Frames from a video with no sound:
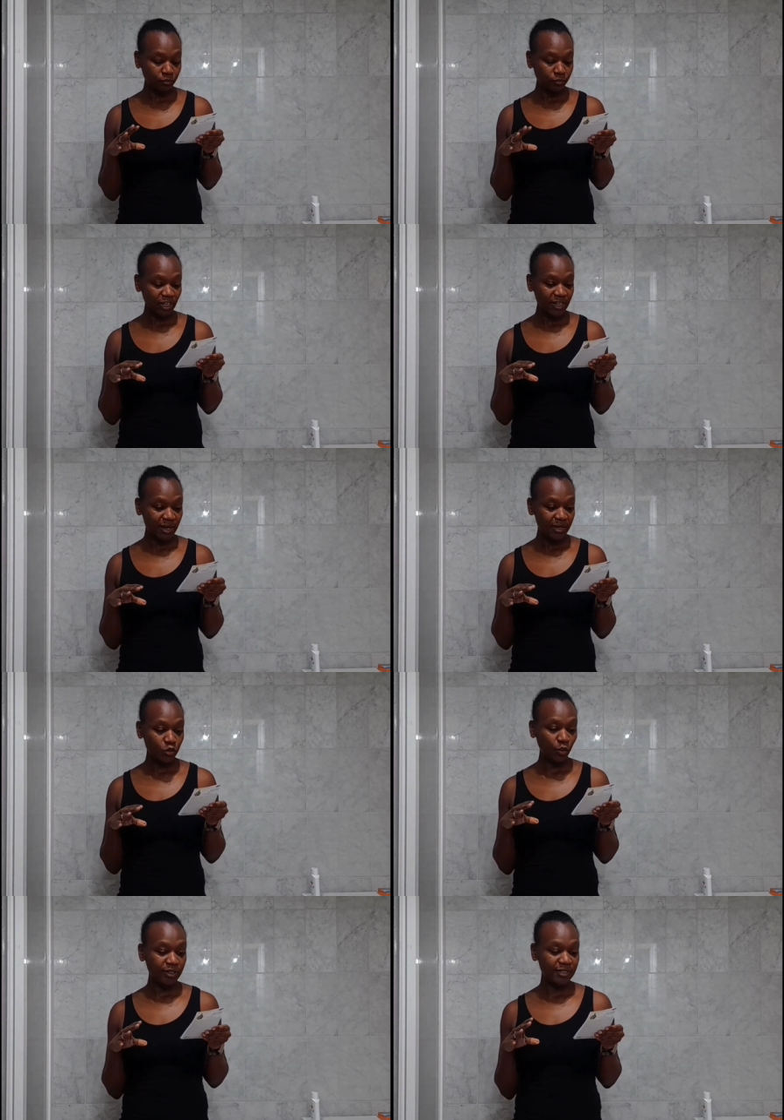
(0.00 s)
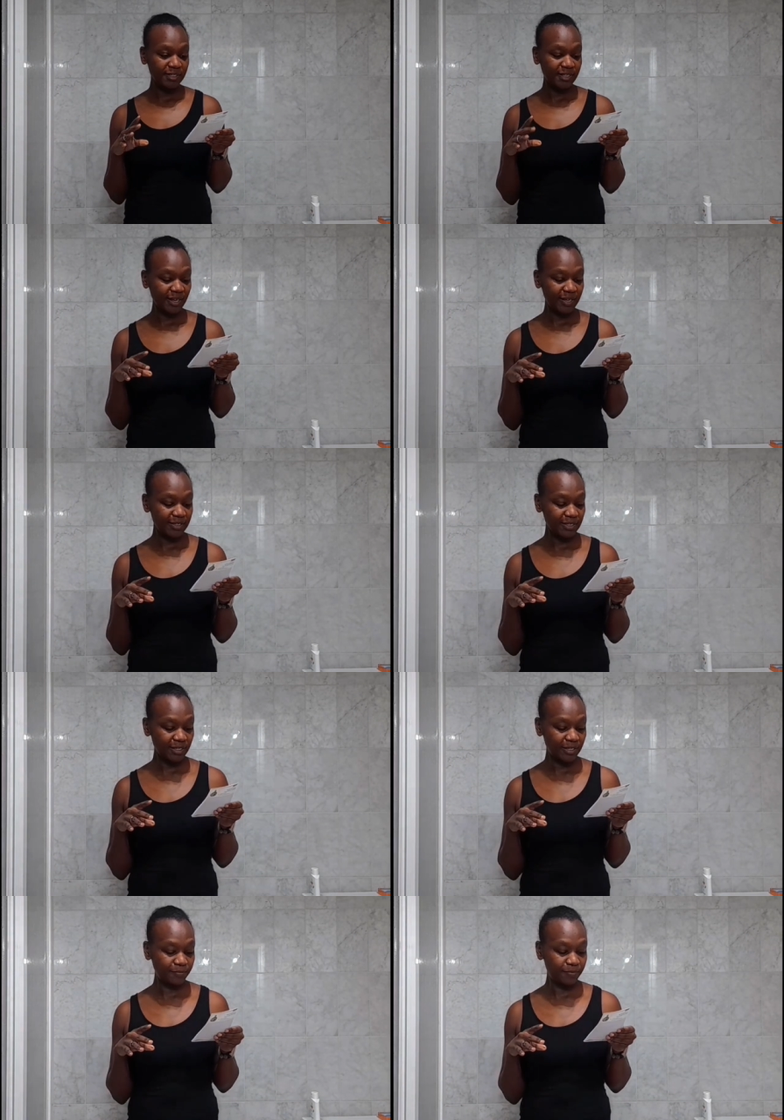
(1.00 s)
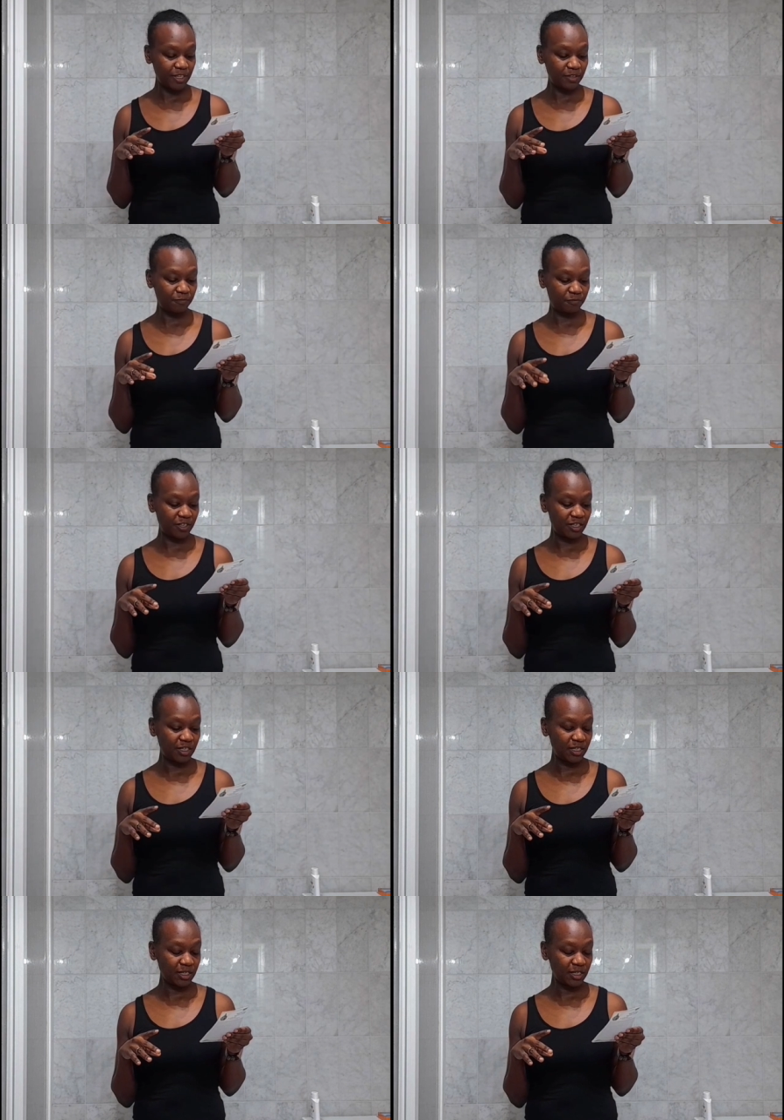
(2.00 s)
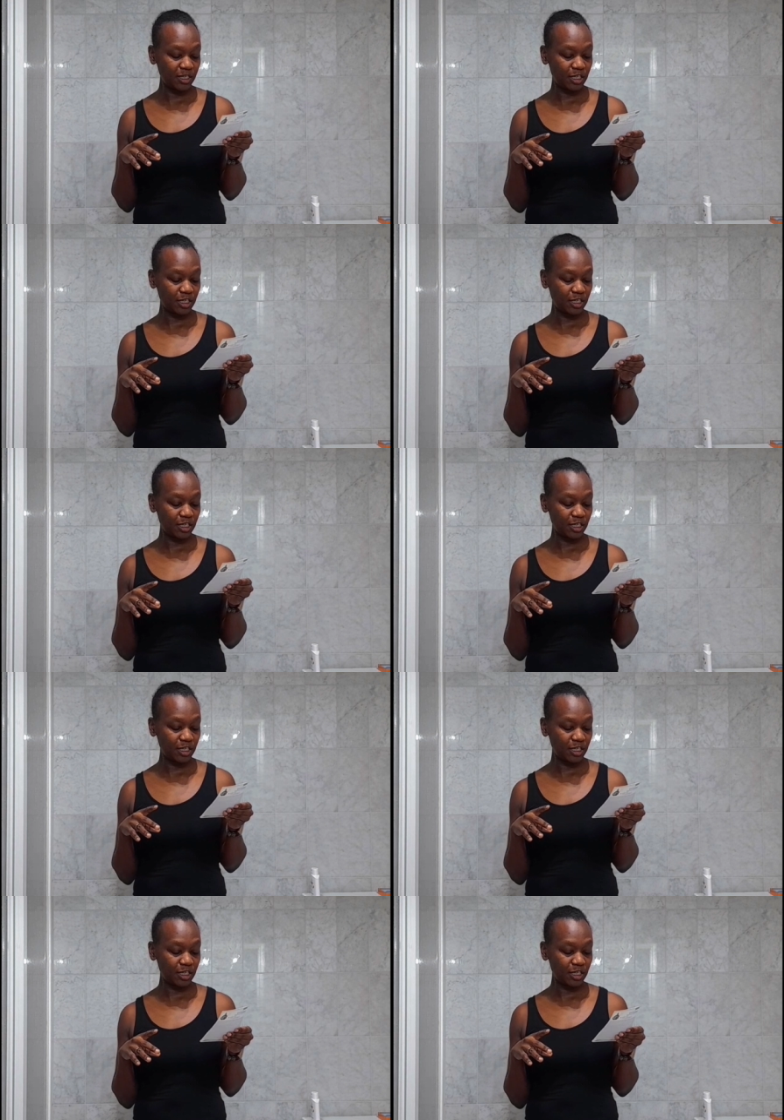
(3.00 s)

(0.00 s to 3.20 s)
yeah, so I stayed um, in Wien